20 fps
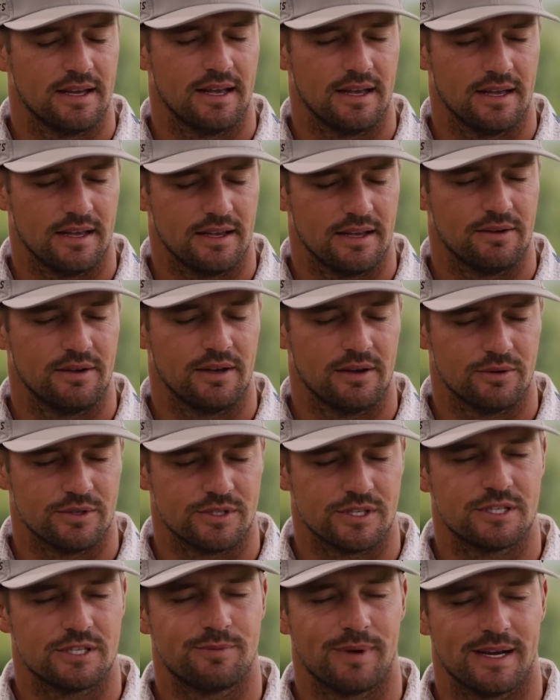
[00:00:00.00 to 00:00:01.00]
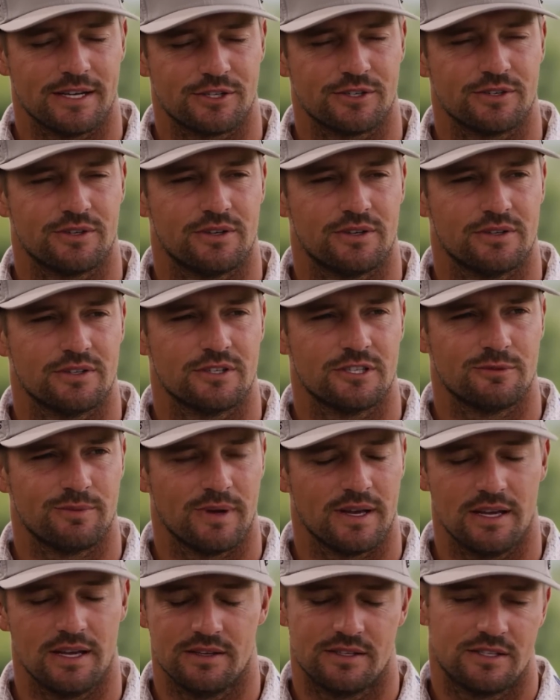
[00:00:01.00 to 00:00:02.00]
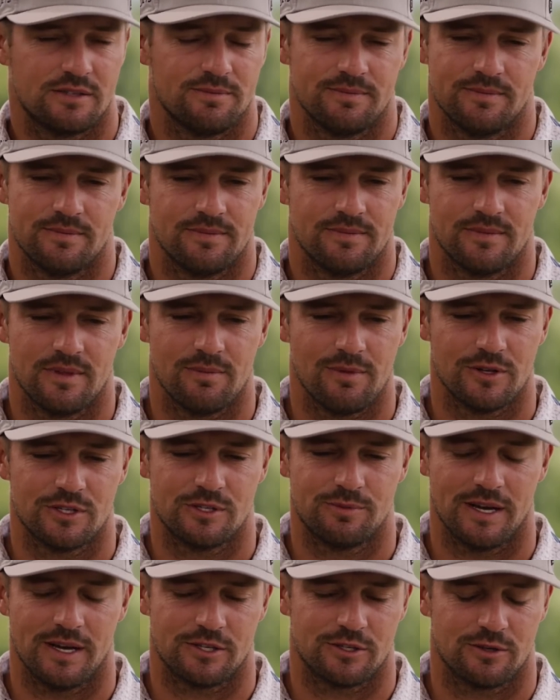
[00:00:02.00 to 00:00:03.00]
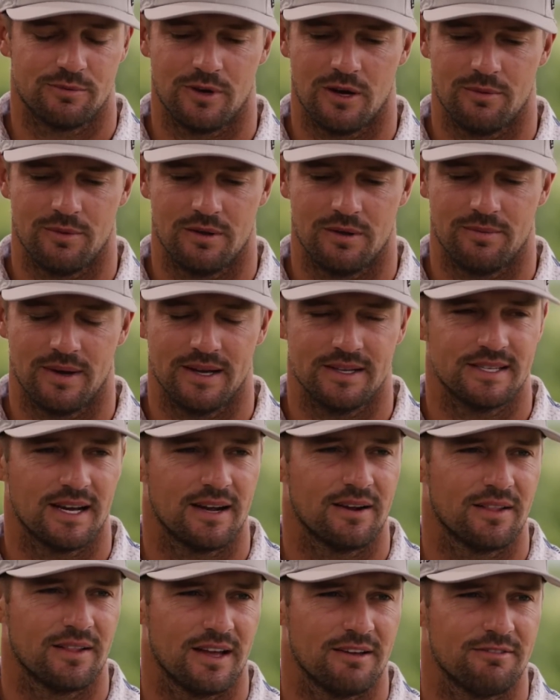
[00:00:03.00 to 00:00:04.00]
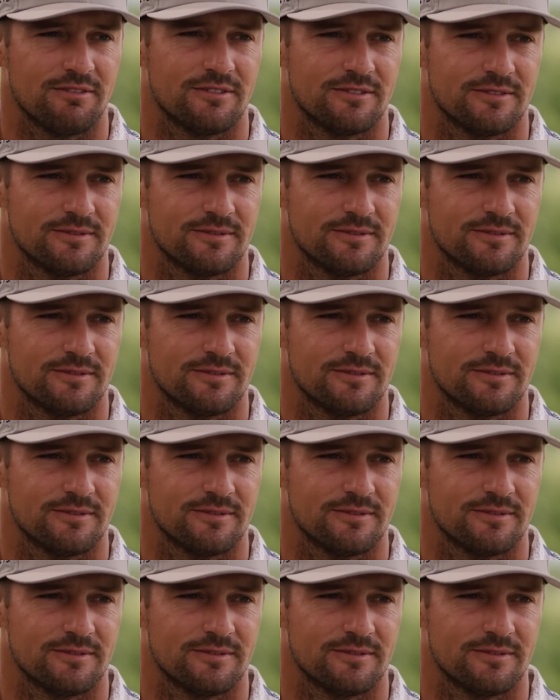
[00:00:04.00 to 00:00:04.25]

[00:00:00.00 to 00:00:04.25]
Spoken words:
it was it's the most special moment in my entire life.